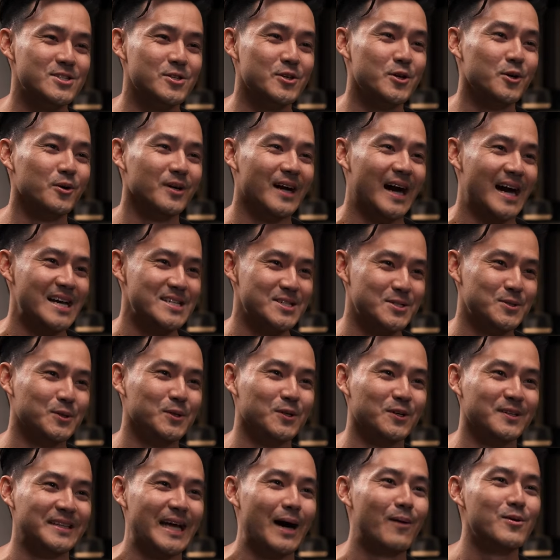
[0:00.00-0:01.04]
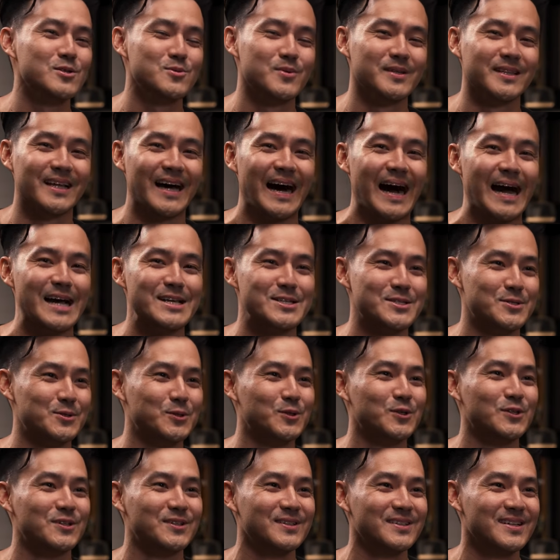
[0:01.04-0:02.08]
So you were a high schooler. That was when the yeah. high
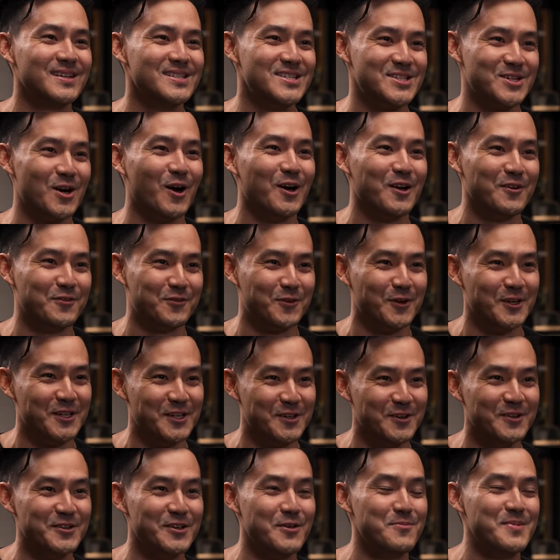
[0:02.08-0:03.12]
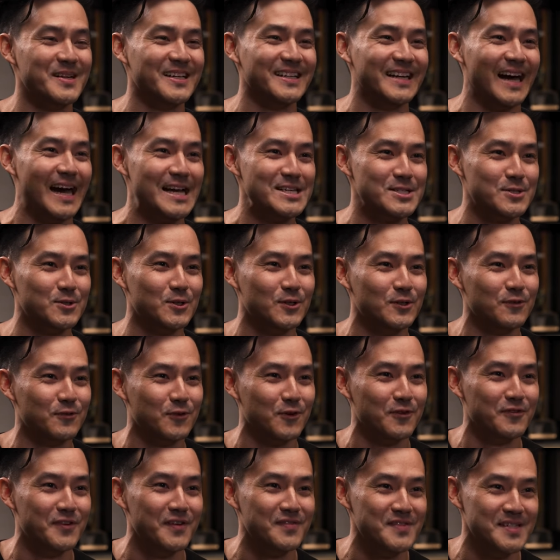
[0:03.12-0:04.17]
school started for you. You've been in high school for
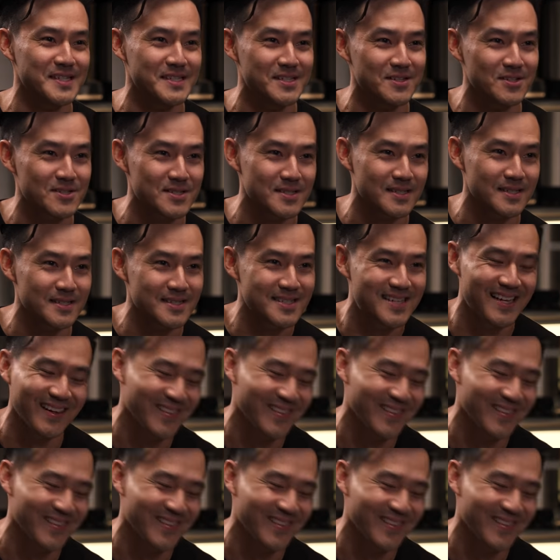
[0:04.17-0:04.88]
15 years since.